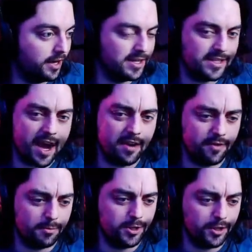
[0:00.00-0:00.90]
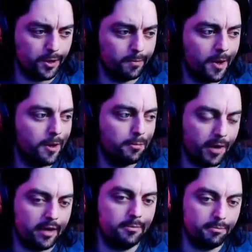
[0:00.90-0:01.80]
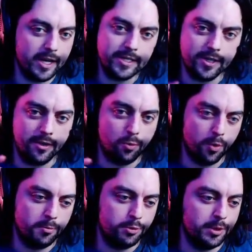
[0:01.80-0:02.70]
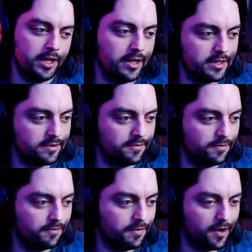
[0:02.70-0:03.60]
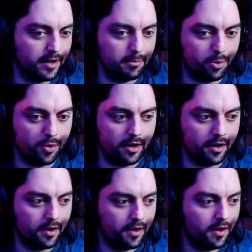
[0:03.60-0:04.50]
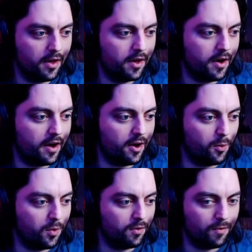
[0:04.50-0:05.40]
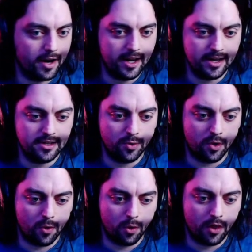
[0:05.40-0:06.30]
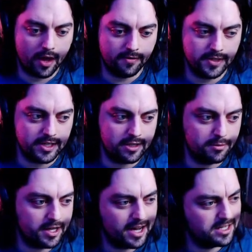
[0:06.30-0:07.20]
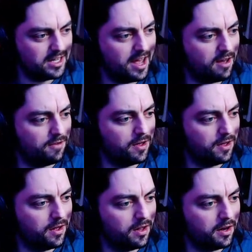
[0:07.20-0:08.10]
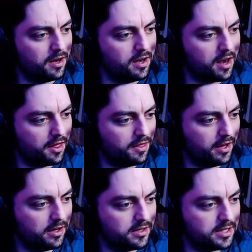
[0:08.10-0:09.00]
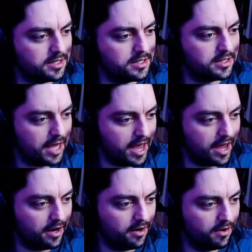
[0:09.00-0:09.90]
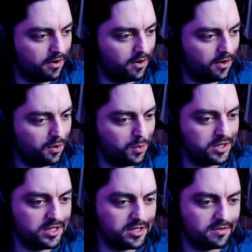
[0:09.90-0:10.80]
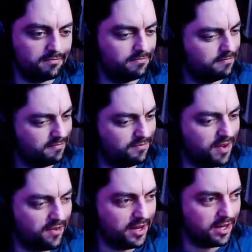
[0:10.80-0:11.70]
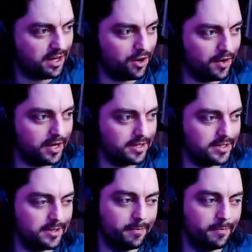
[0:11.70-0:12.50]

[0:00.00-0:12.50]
It's kind of up to you, but make sure that warp speed is very important. We're running into a whole lot of systems that actually have nothing to scan. which is very curious.